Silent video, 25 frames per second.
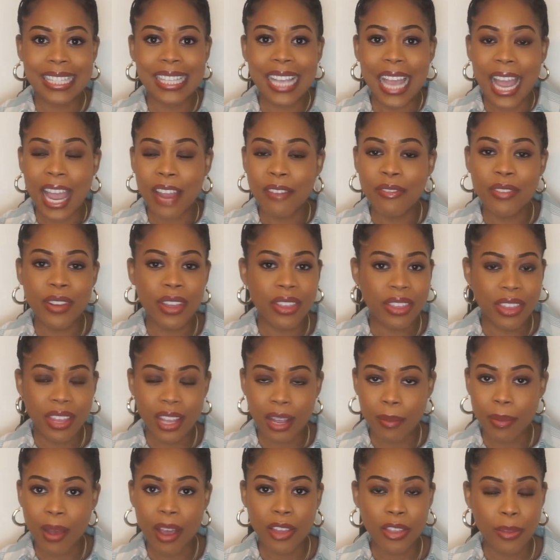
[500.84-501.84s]
everything
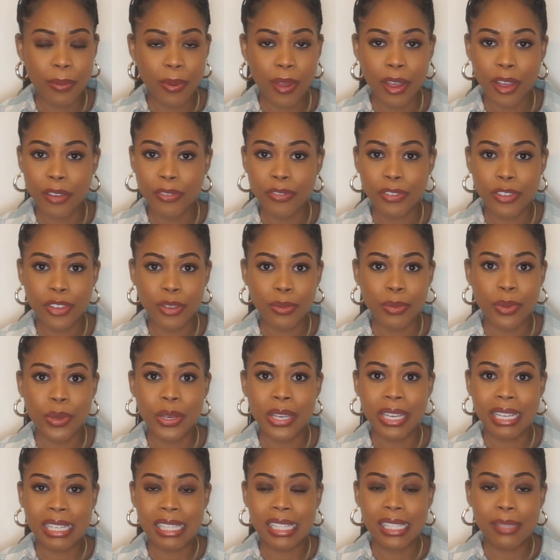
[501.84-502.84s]
about the perfume. You
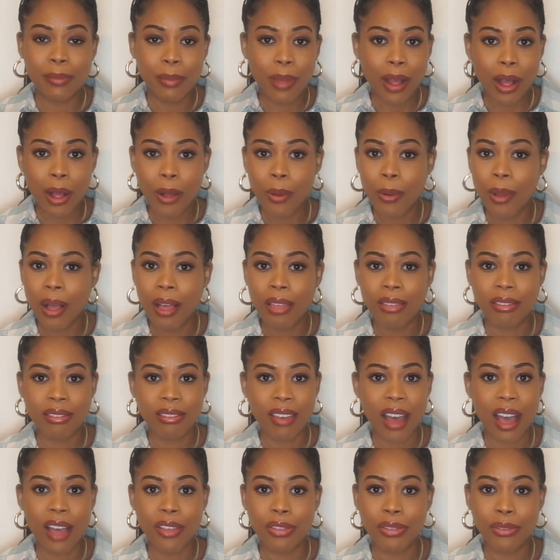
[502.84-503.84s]
can smell
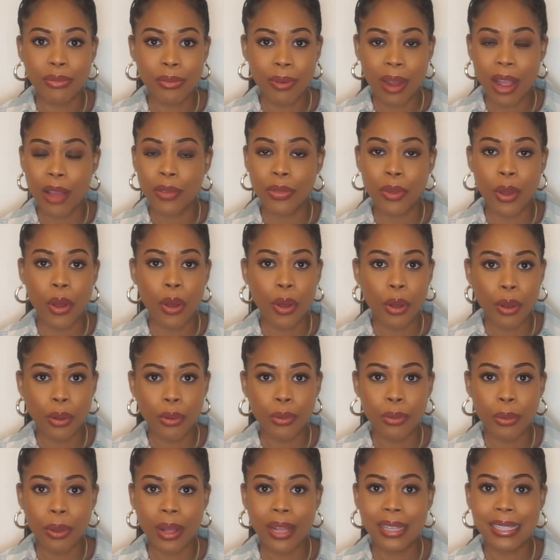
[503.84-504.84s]
that throughout the
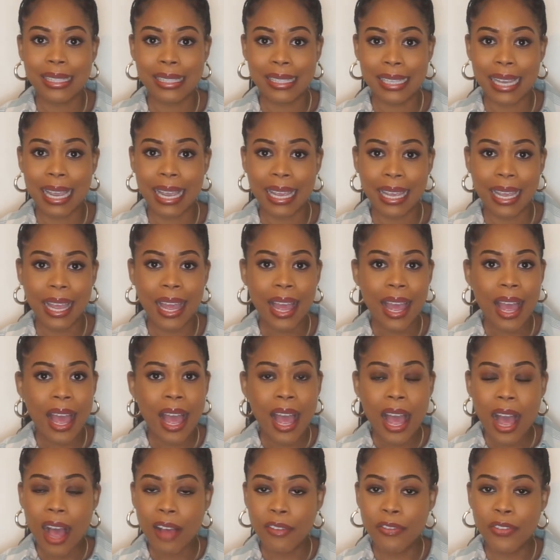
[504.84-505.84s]
whole day.
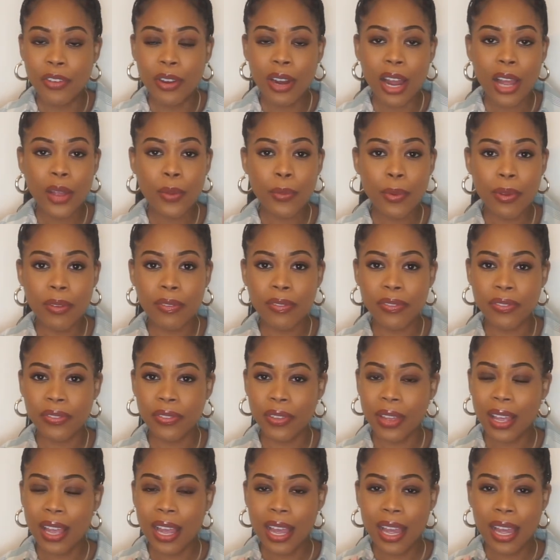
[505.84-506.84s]
I feel like with
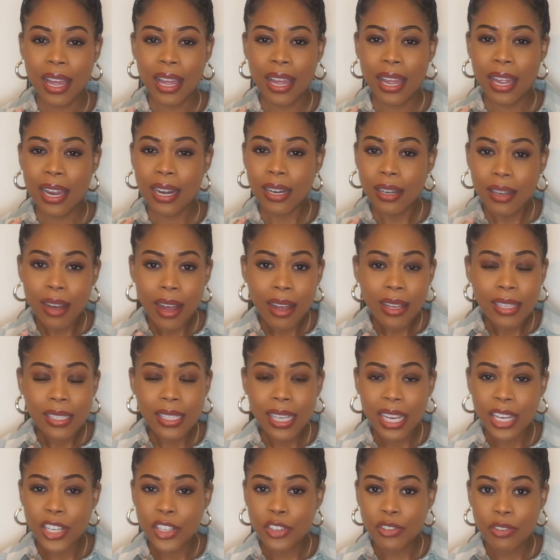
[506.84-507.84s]
Luz
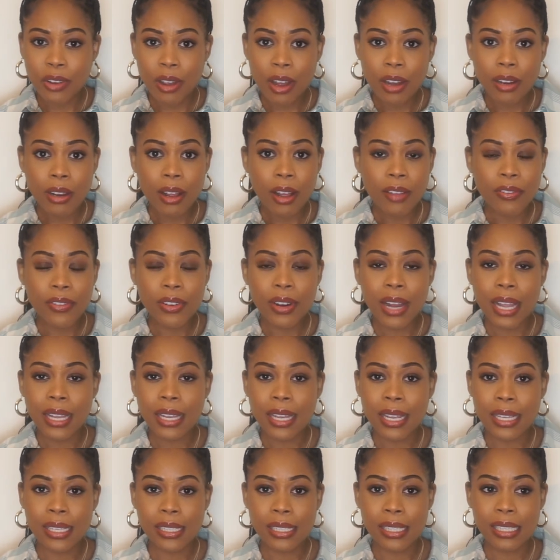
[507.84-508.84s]
Adriana, I feel like
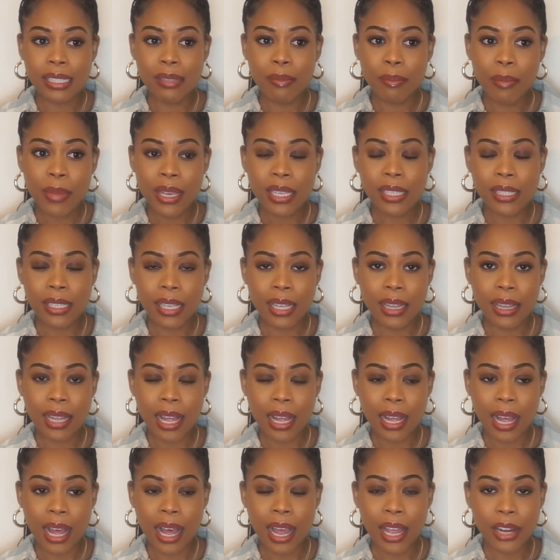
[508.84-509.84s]
it's just missing
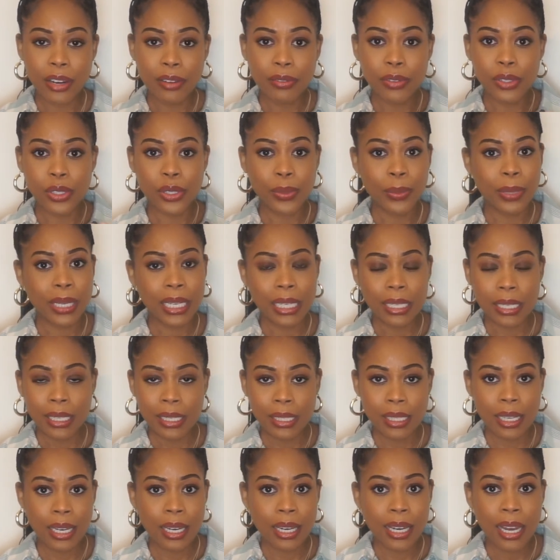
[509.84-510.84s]
that kind of sweetness.
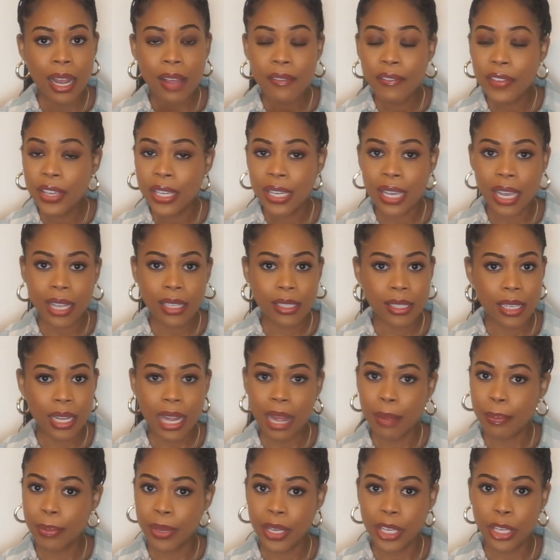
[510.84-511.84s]
It never gets to
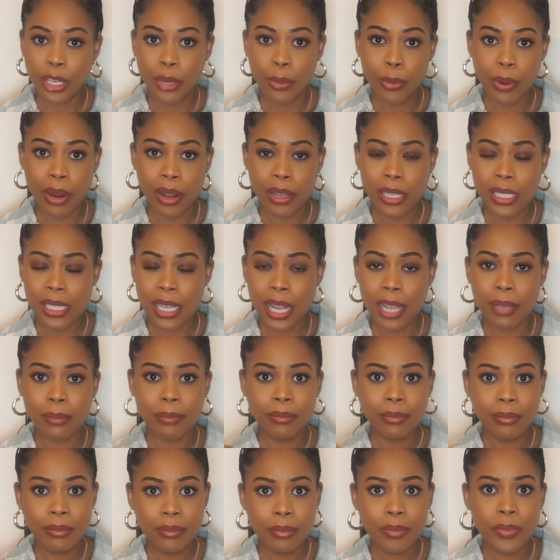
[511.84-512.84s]
that peak where it's like,
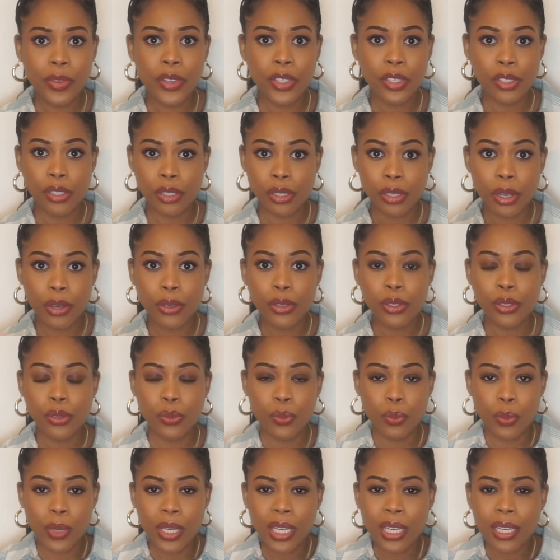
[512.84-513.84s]
this is so
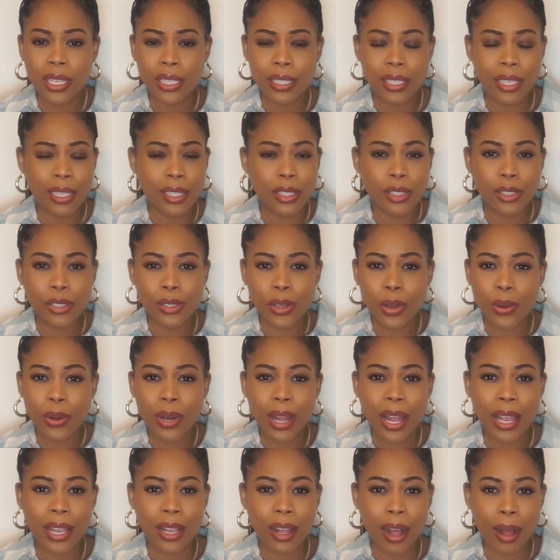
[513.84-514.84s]
sweet and so
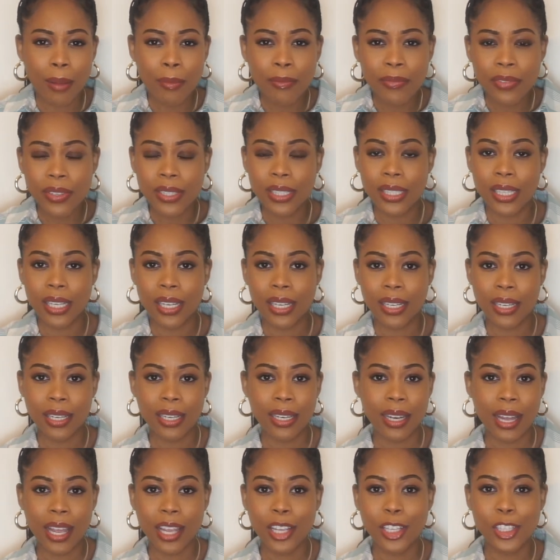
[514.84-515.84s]
like comforting and
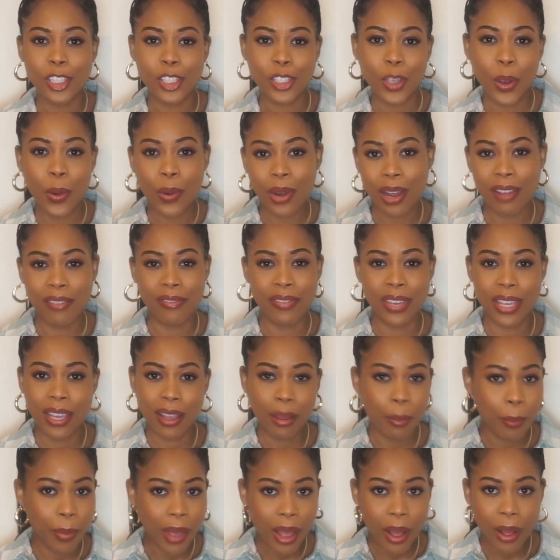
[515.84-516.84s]
like so La
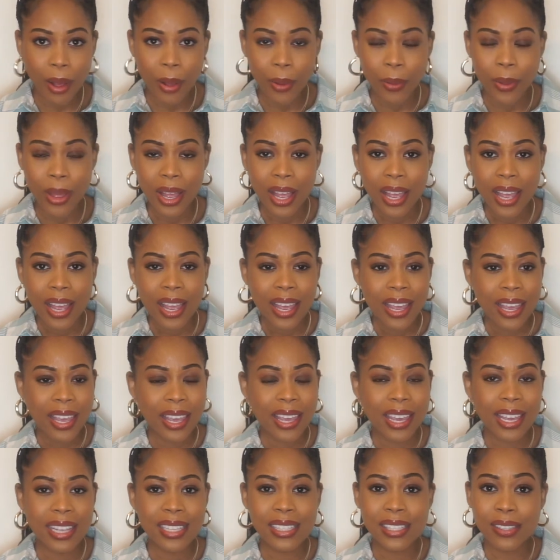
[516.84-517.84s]
Vie Belle.
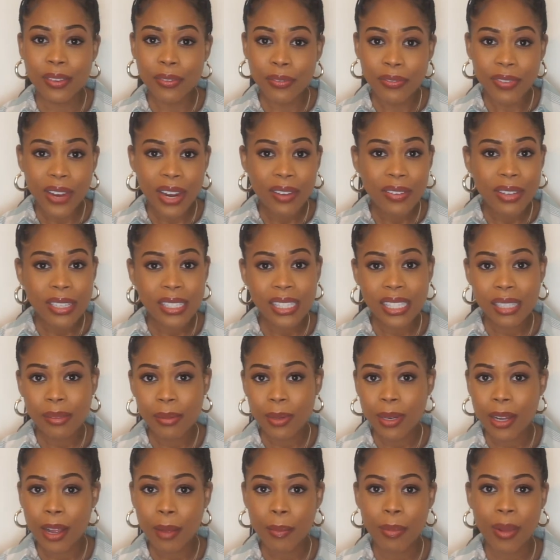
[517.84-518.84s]
It's very
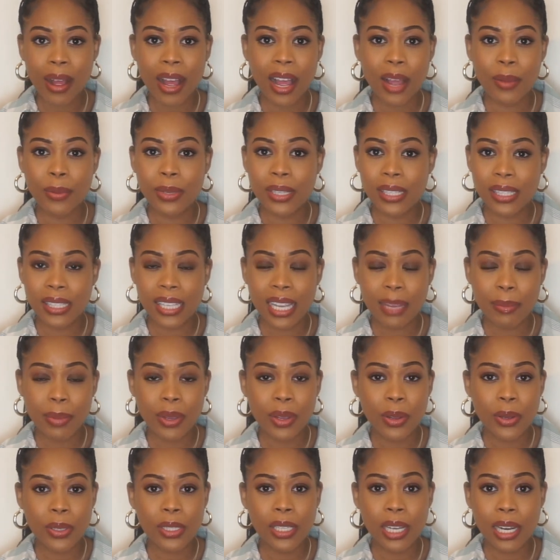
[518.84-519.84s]
similar, but I would say
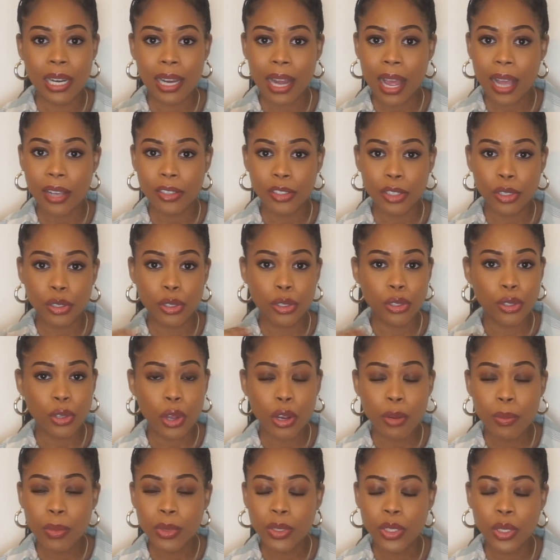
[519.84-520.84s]
because it lacks
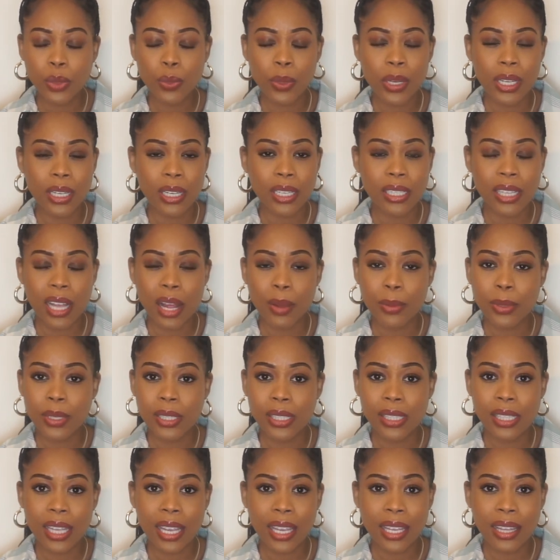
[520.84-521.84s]
so much sweetness, I would
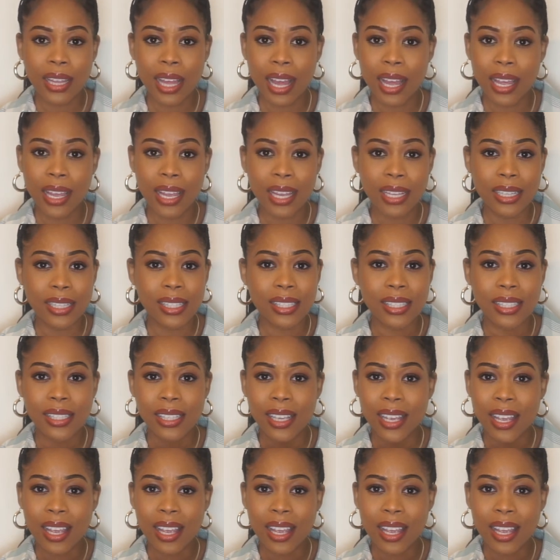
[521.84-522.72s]
say that it's